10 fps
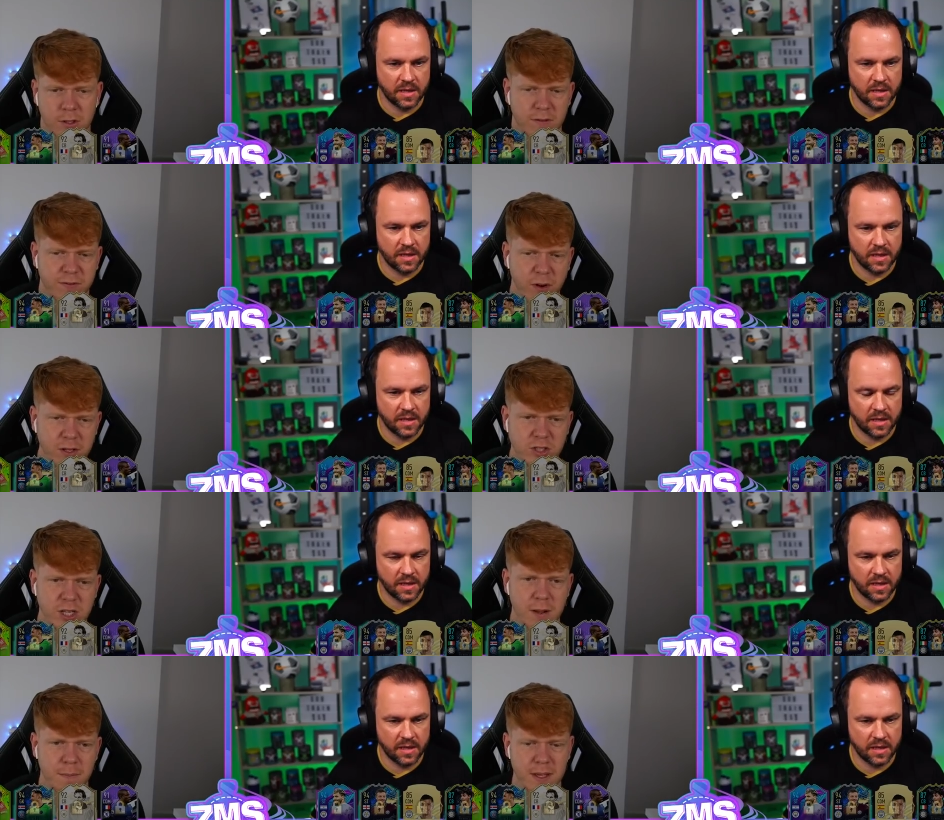Speaker 1: French
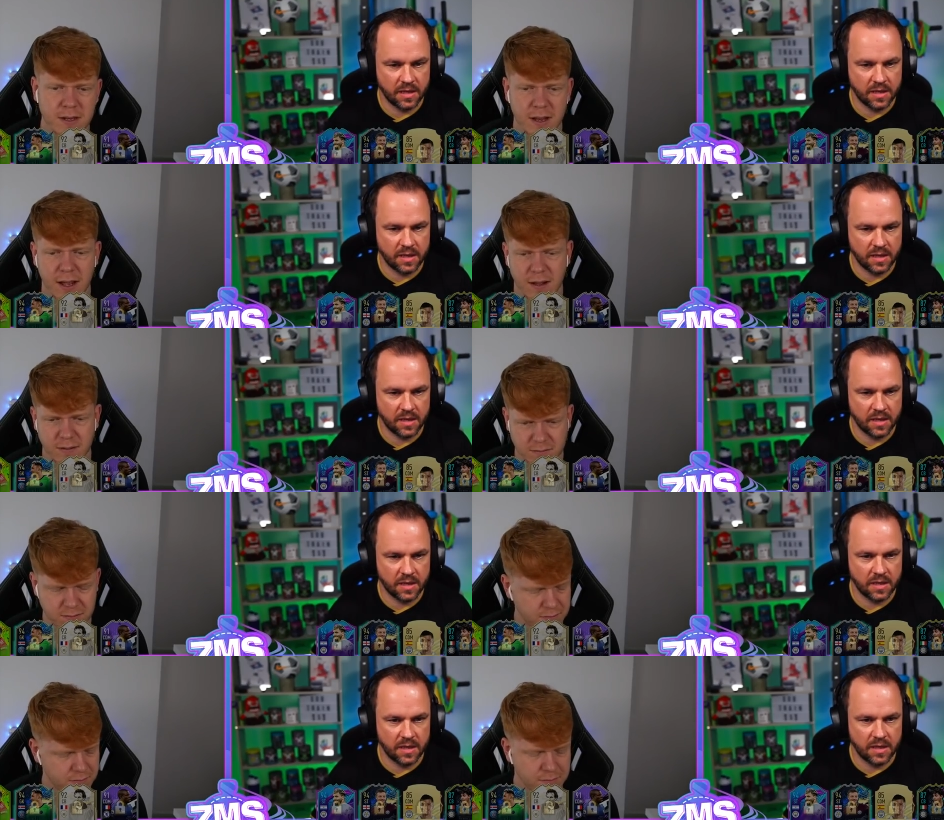centre mid now.
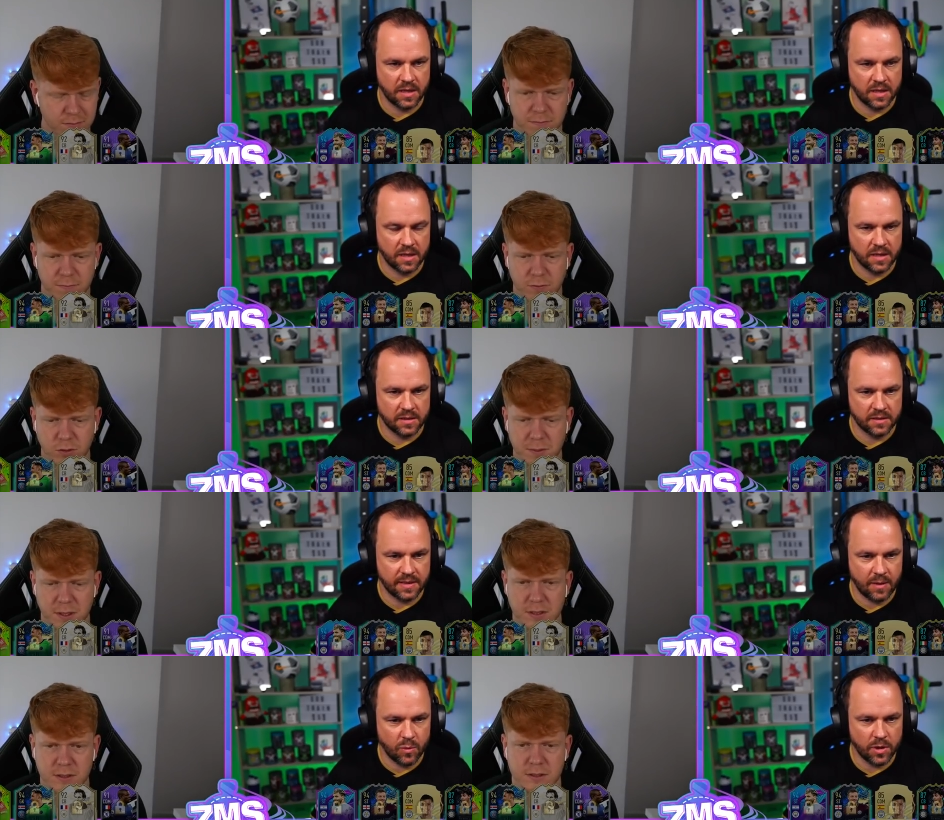
Speaker 2: Does
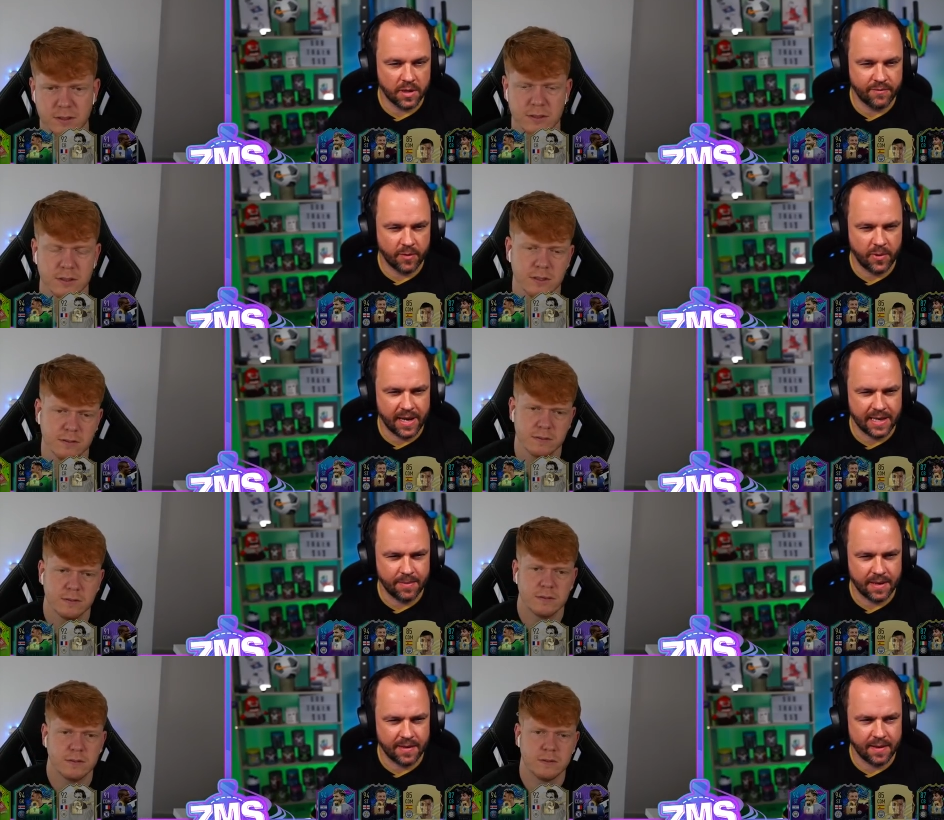that work? If I put any
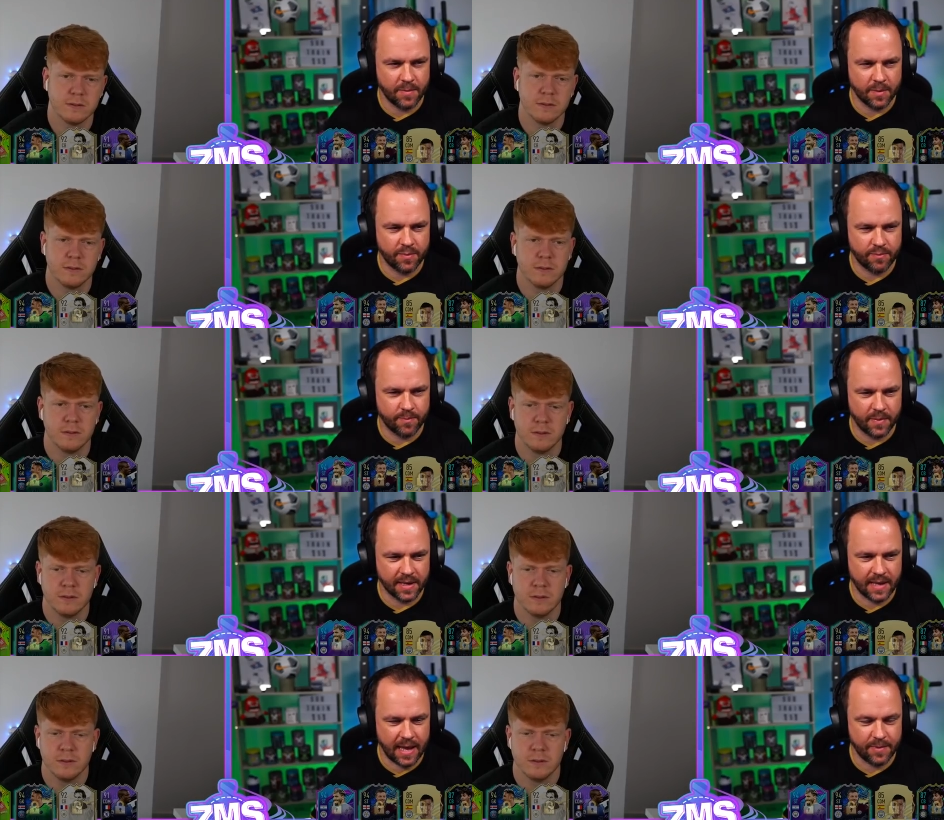player there, my
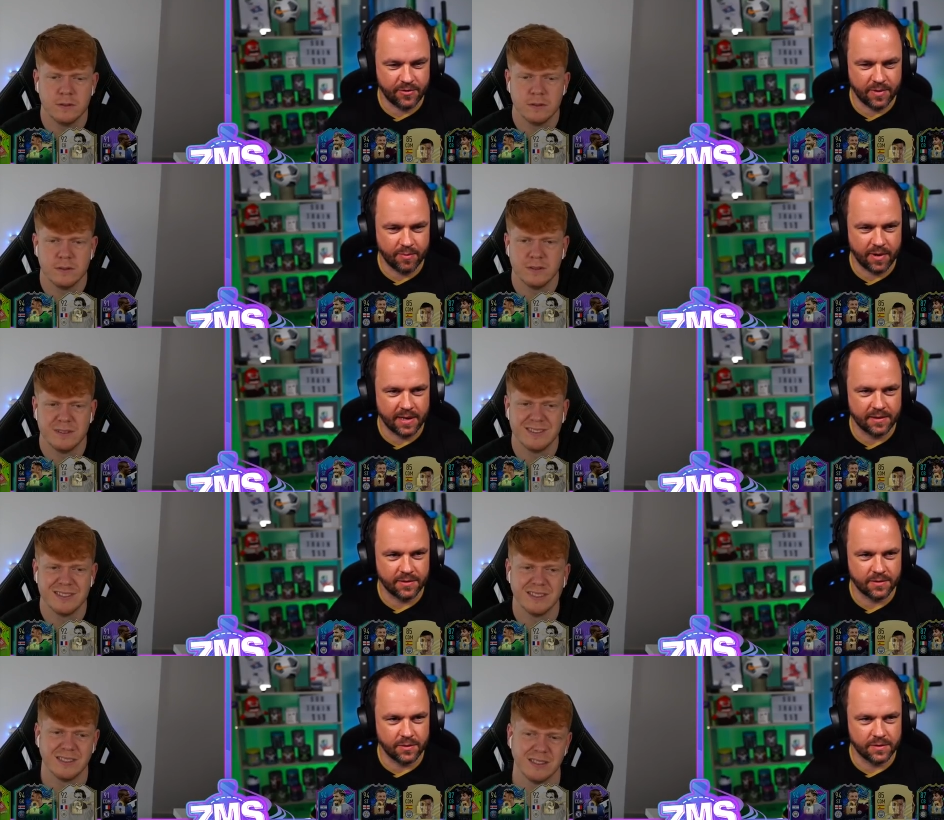chemistry brain has
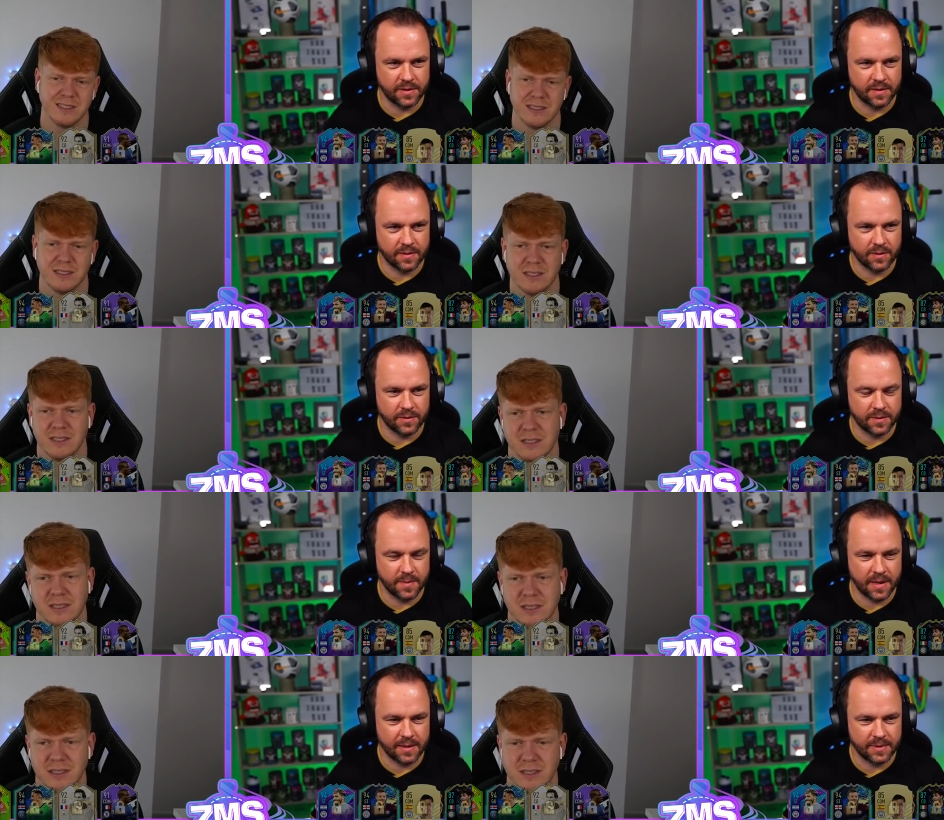just gone to
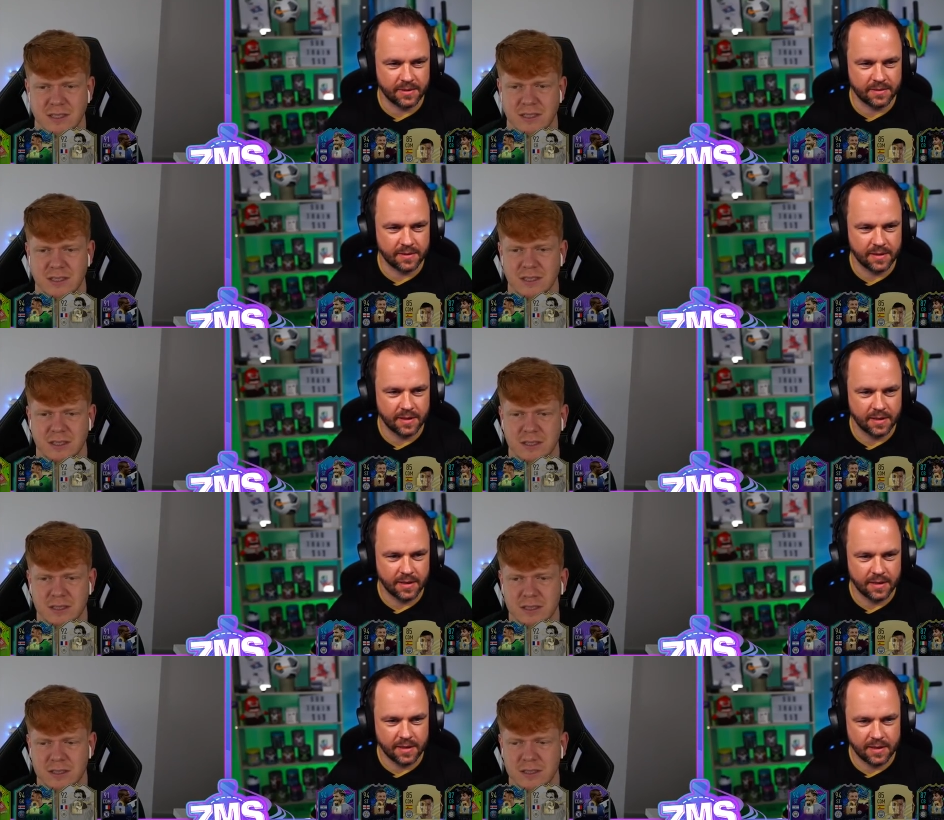mud. Let me just.
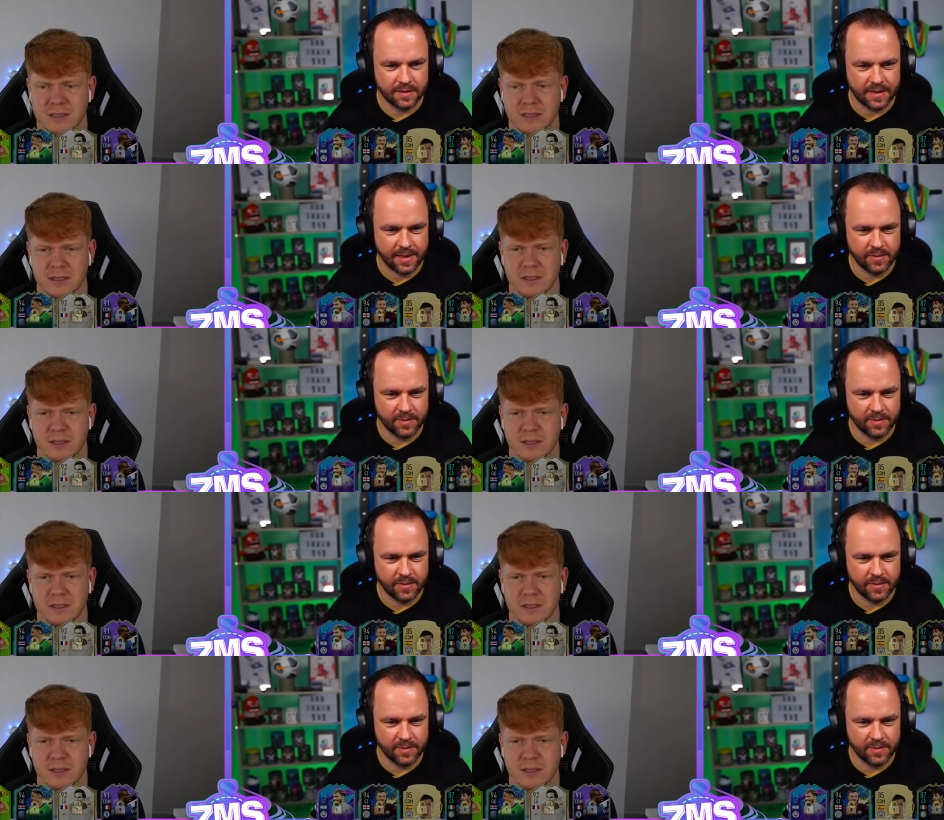Is that him